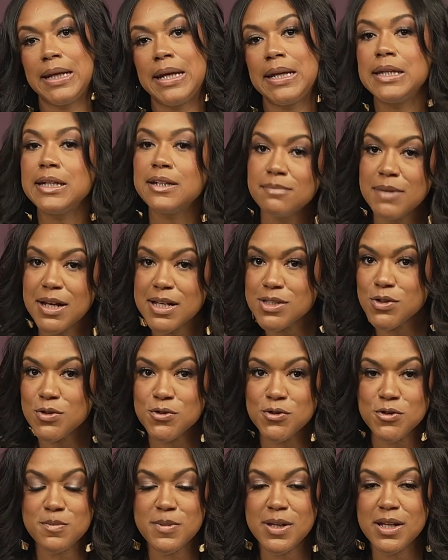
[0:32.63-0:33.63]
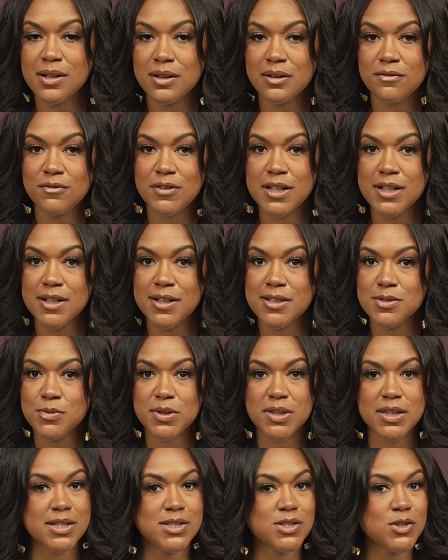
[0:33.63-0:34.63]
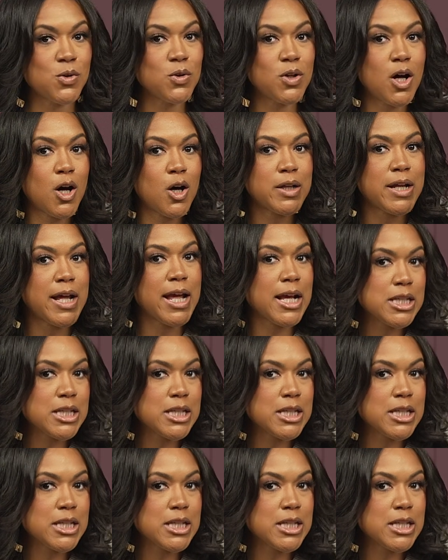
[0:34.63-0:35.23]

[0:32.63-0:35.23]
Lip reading: any of my social media feeds with these so-called